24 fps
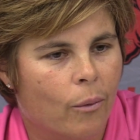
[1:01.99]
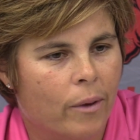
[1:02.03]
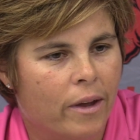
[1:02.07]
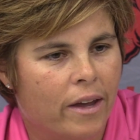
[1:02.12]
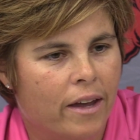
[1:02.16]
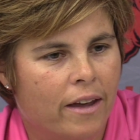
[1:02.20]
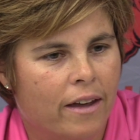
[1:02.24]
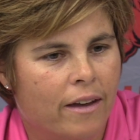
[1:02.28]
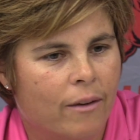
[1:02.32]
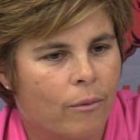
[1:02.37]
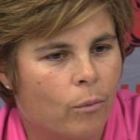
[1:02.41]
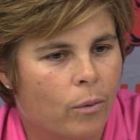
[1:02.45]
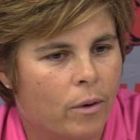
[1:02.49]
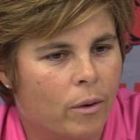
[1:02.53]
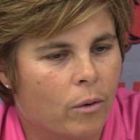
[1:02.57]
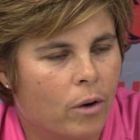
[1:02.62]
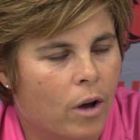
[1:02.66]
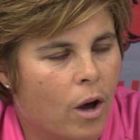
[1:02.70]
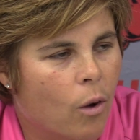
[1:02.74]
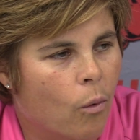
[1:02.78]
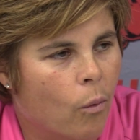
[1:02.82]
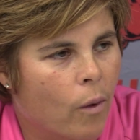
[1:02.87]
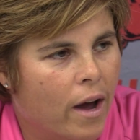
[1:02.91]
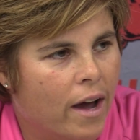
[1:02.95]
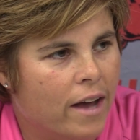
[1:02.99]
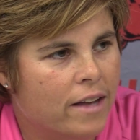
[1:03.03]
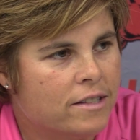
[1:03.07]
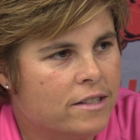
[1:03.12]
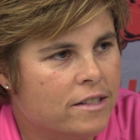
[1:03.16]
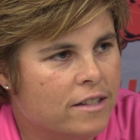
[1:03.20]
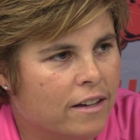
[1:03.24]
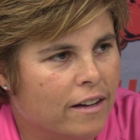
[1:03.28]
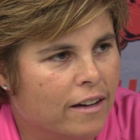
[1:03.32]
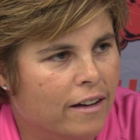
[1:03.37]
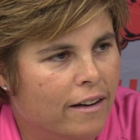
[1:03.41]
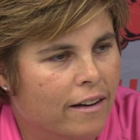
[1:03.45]
we will go
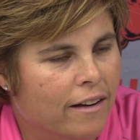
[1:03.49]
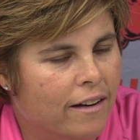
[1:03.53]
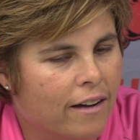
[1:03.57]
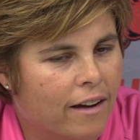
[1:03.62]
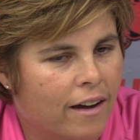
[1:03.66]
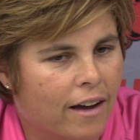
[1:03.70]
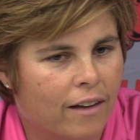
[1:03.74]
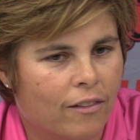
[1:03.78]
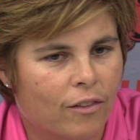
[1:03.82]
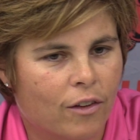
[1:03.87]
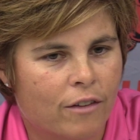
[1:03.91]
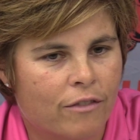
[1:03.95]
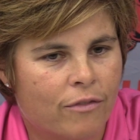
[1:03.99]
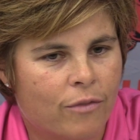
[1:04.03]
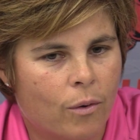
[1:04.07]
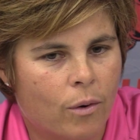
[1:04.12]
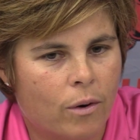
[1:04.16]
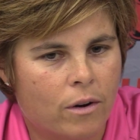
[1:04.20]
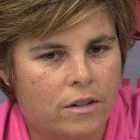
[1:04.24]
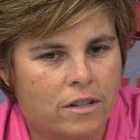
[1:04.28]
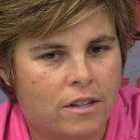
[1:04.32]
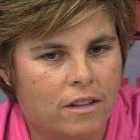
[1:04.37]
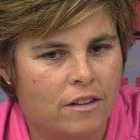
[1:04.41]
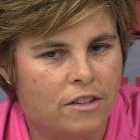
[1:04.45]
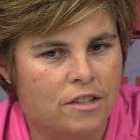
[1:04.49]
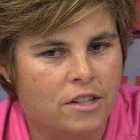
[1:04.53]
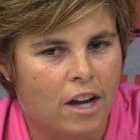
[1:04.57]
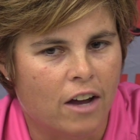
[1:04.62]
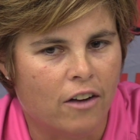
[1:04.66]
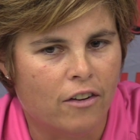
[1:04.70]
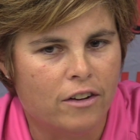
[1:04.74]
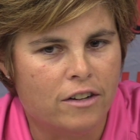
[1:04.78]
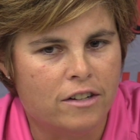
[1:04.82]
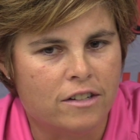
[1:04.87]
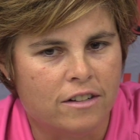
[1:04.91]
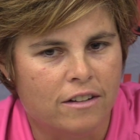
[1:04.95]
west and look forward to the
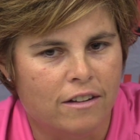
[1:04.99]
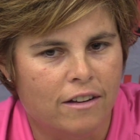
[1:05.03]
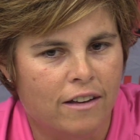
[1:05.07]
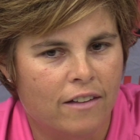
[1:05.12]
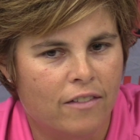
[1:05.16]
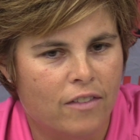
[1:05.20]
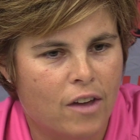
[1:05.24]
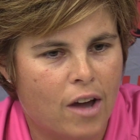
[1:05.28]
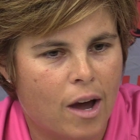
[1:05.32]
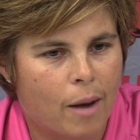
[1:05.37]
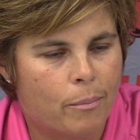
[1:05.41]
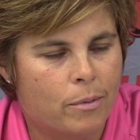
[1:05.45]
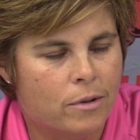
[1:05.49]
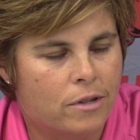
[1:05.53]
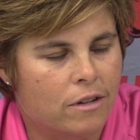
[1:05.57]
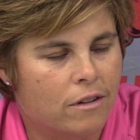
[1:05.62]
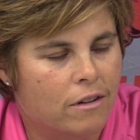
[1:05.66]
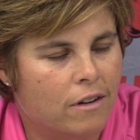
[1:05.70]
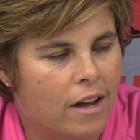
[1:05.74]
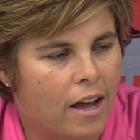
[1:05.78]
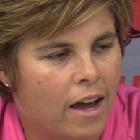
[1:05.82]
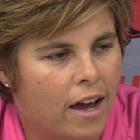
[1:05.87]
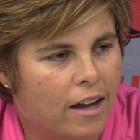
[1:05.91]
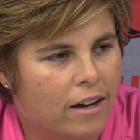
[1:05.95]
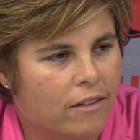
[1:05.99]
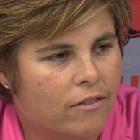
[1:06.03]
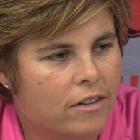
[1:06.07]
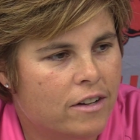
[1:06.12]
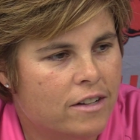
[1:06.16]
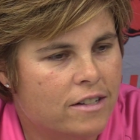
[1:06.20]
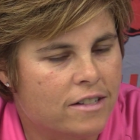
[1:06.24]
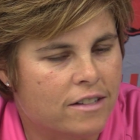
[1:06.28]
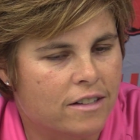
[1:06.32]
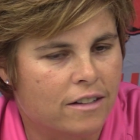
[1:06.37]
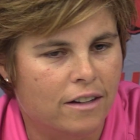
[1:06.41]
challenge and the opportunity ahead of us.